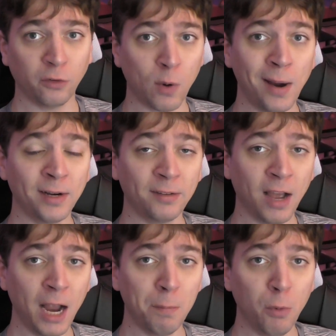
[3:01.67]
square at a
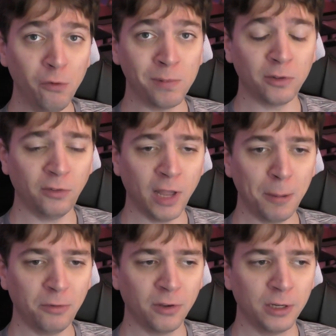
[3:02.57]
time movement
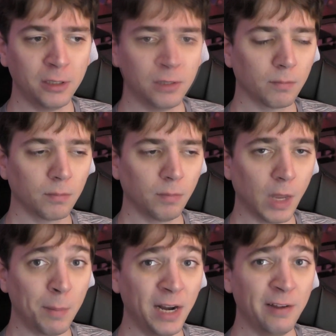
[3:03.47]
steps,
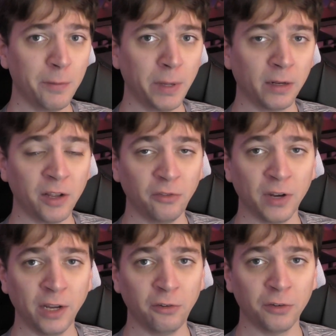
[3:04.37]
I might have it pick
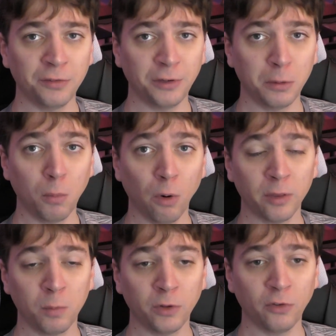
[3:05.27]
destinations that are more
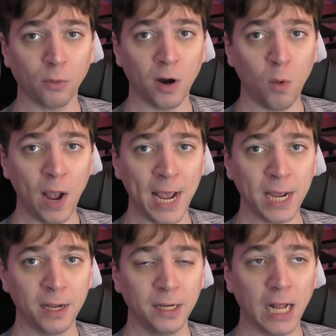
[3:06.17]
than one square
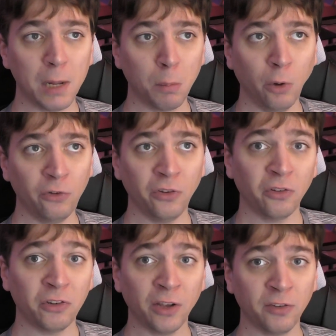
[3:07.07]
away, and mostly
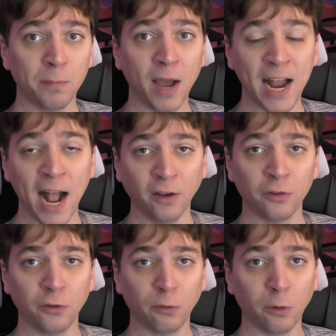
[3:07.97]
suggested by
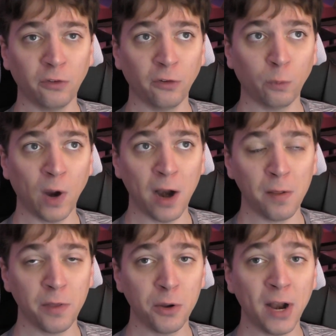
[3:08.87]
action sources
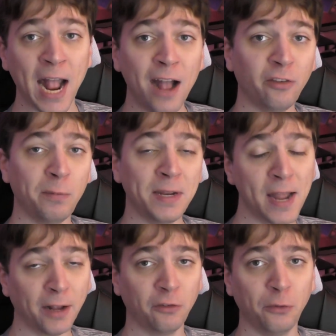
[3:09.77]
where the unit has to be
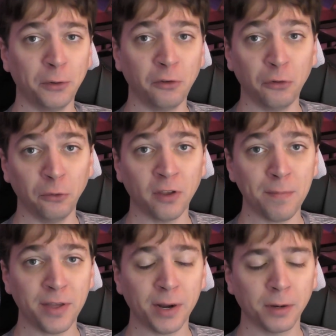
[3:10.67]
next to it to do
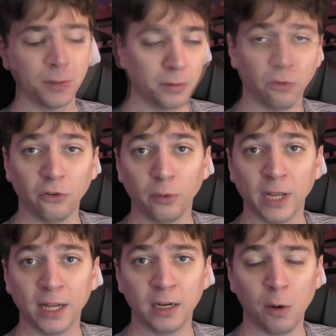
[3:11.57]
something. So
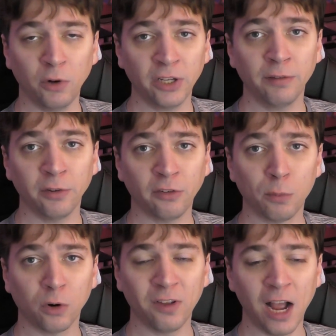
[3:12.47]
again, I want to give this
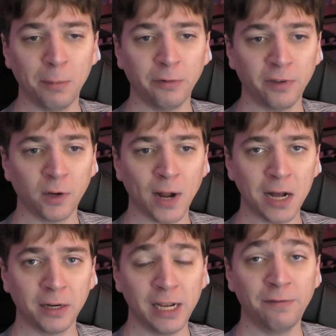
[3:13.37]
some more time to figure
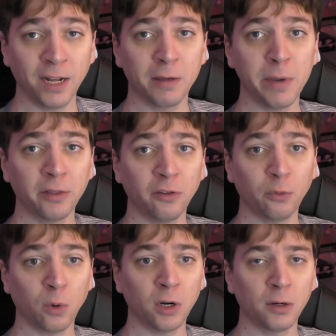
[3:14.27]
out if I can make
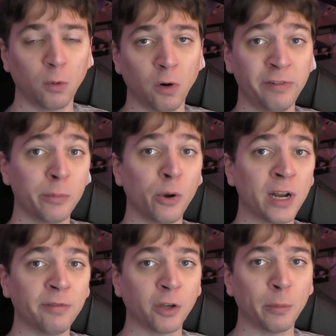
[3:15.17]
this work, or if I'm going
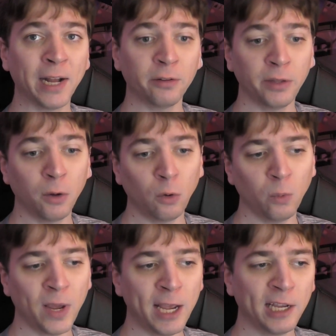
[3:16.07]
to have to go back to the old
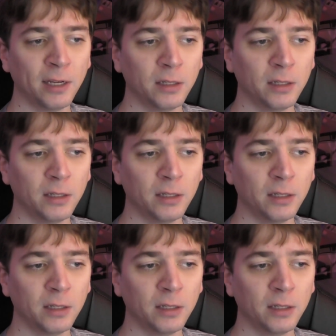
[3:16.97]
way.